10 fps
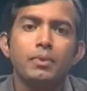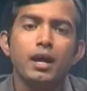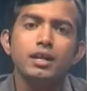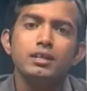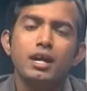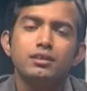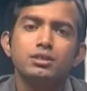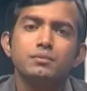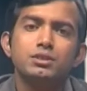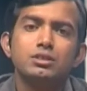Any
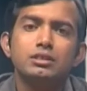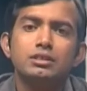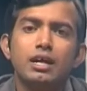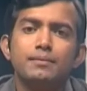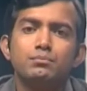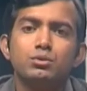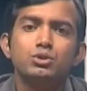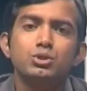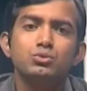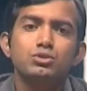activity that
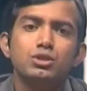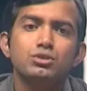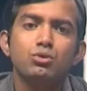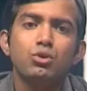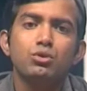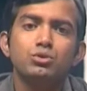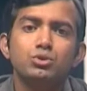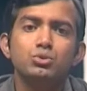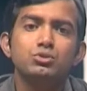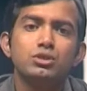produces or
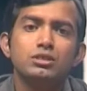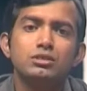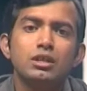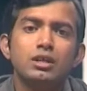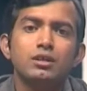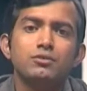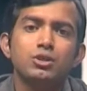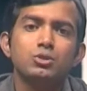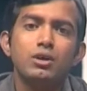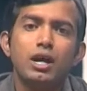uses
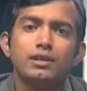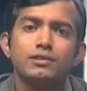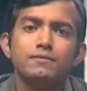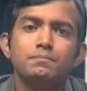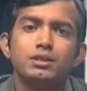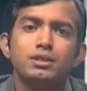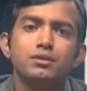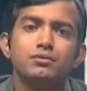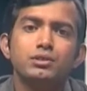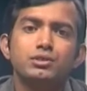radioactive
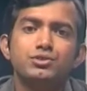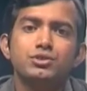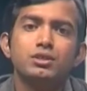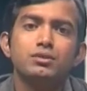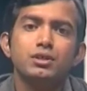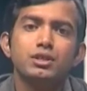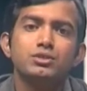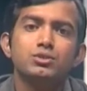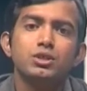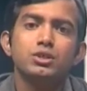materials
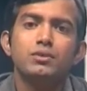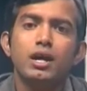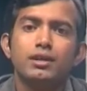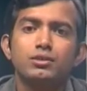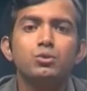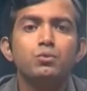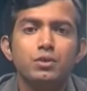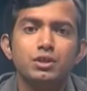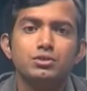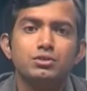generates radioactive
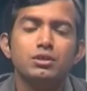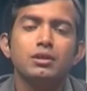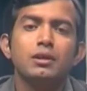waste.